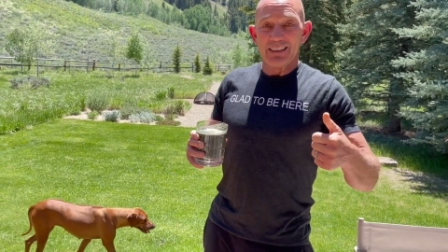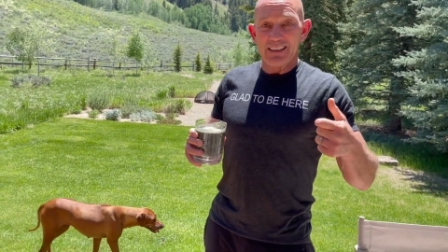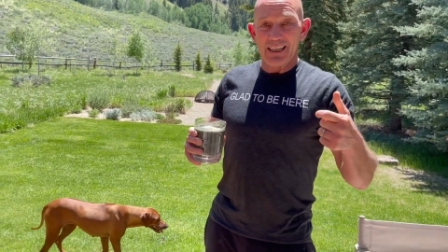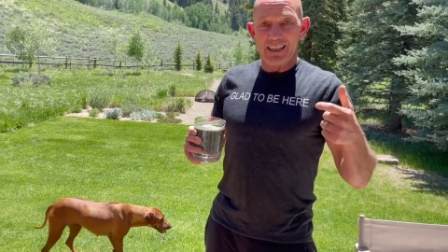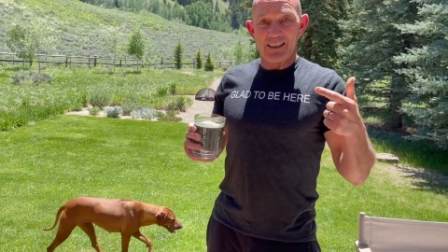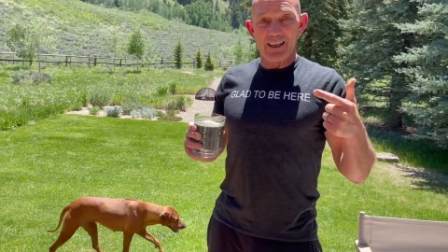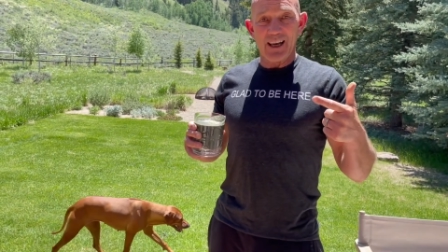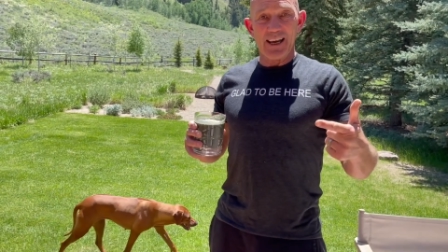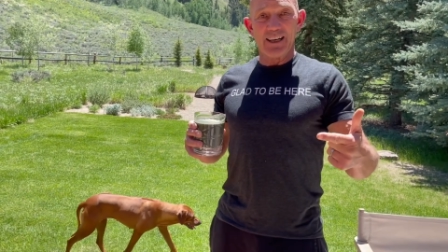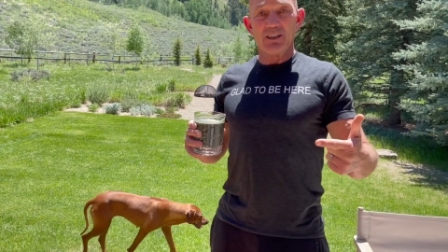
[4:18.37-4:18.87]

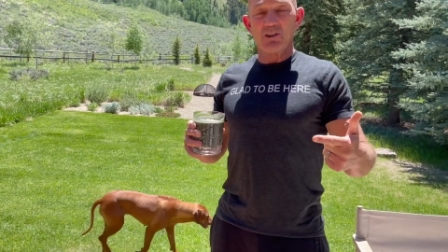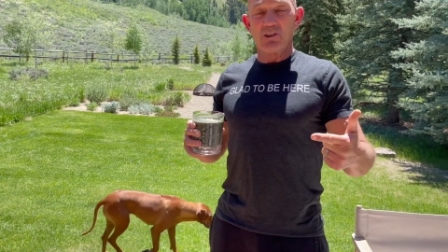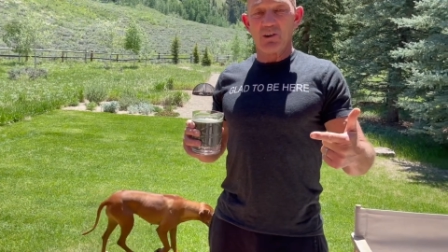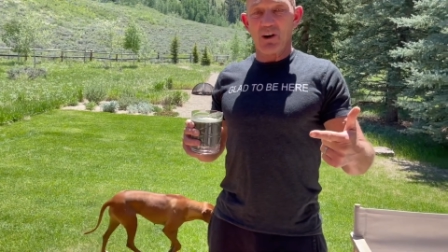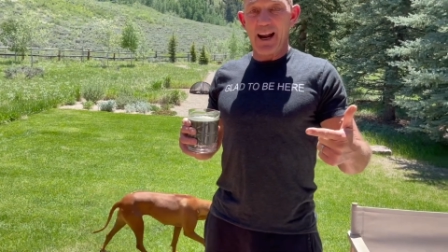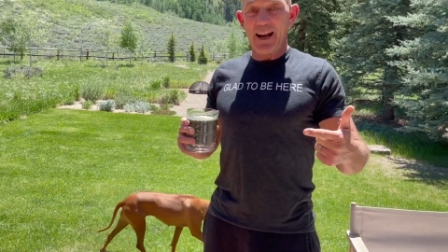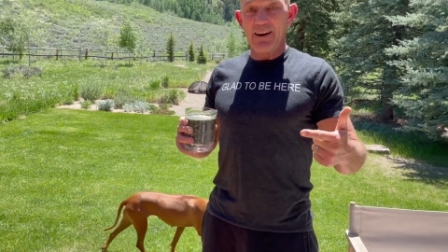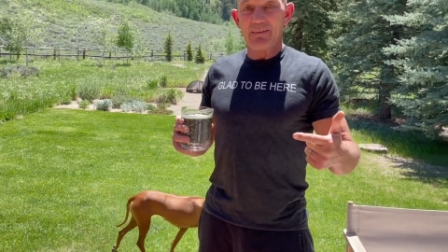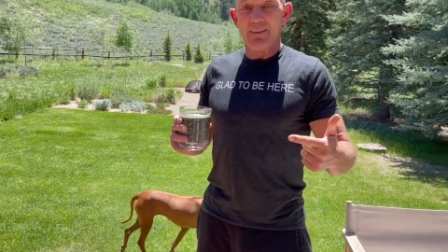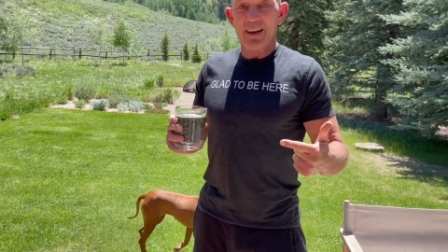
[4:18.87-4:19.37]
it tastes
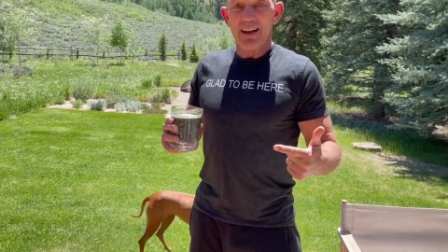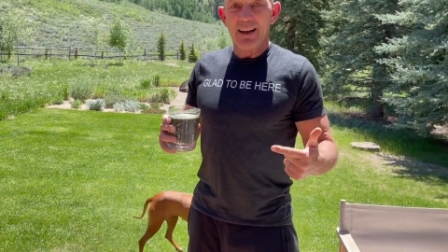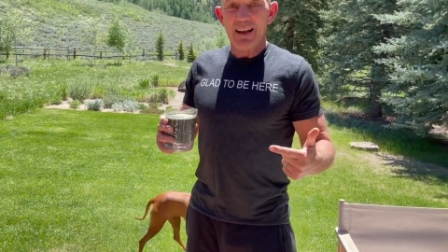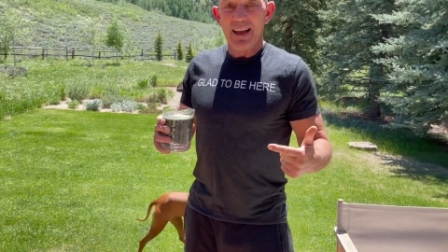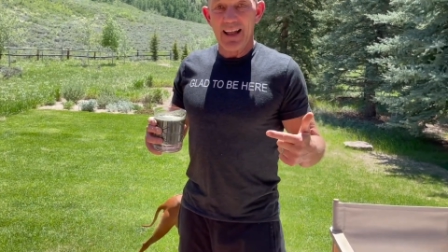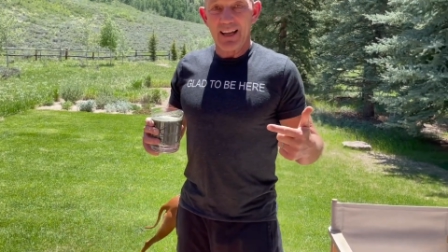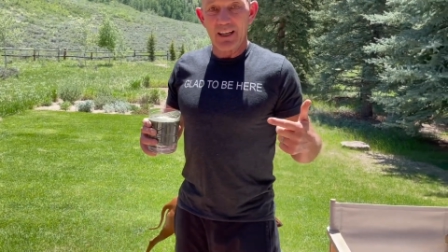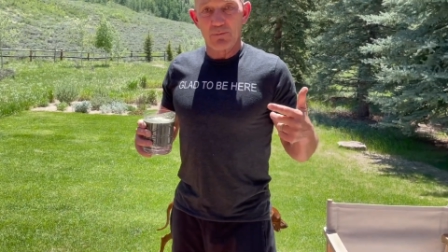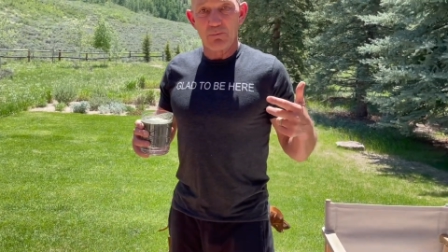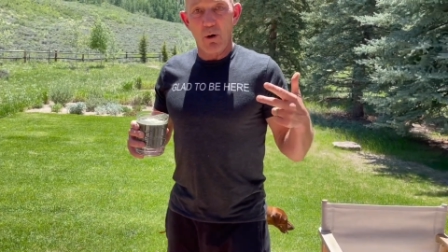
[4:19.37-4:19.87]
great,
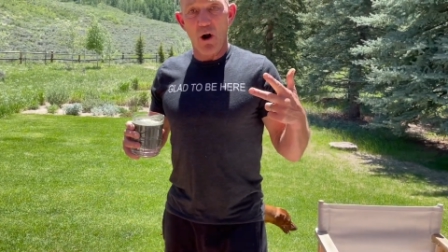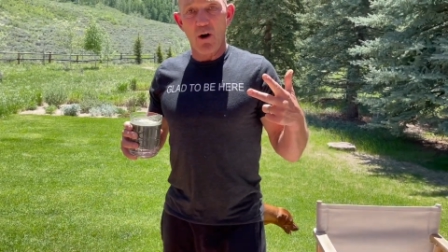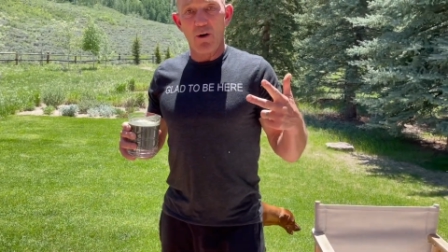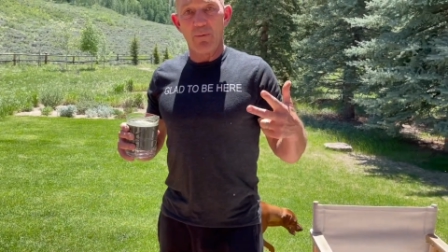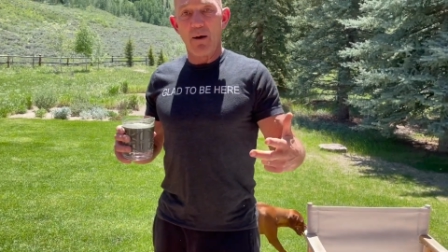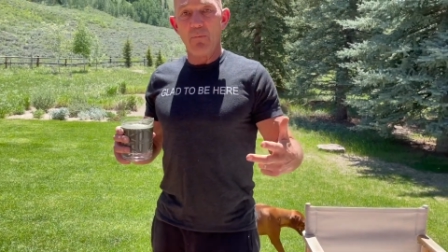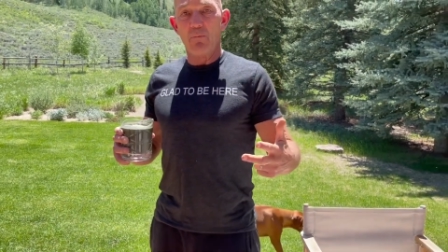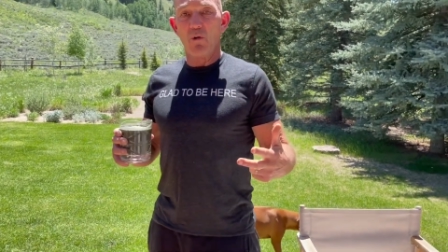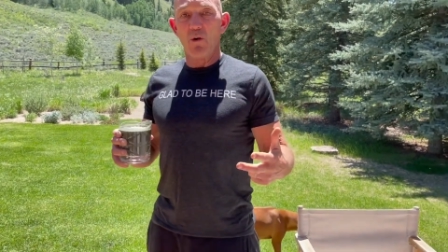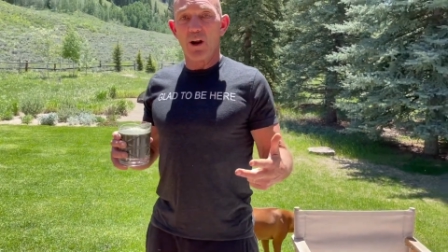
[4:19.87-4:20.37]
and it's part of
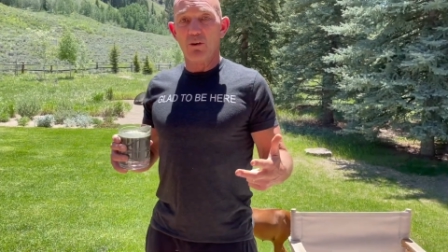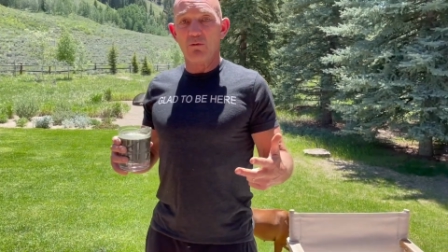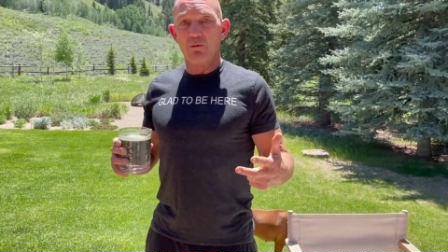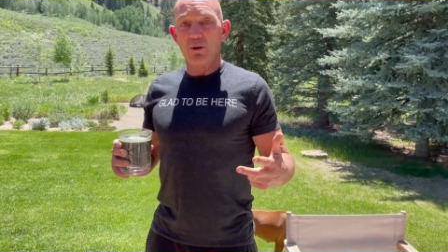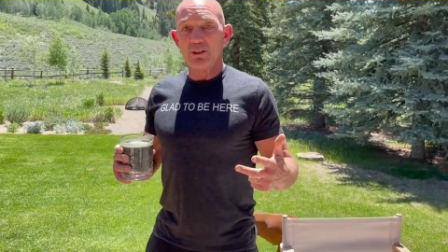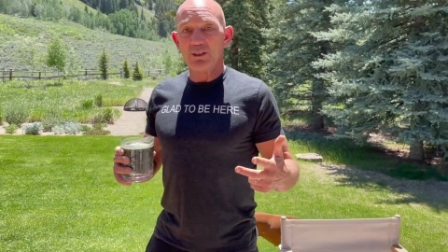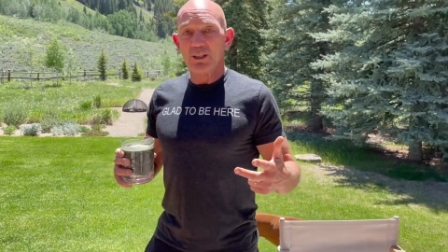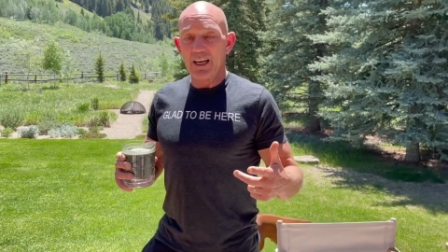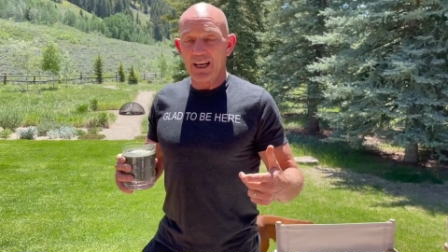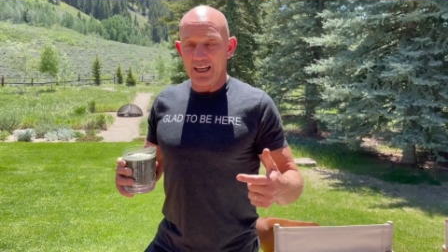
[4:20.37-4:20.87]
my morning
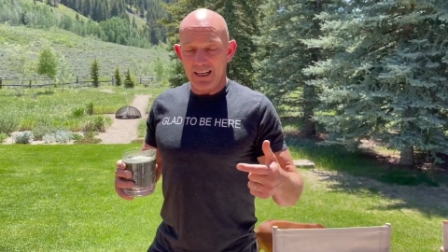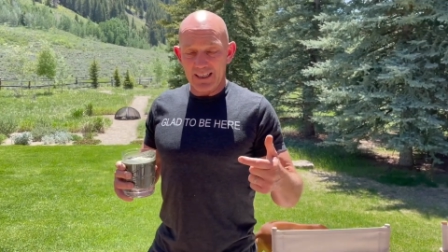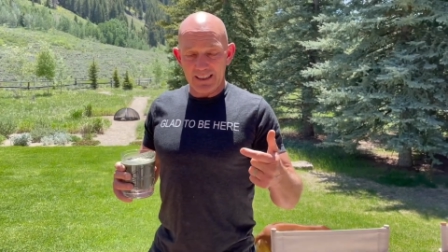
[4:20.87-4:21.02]
routine.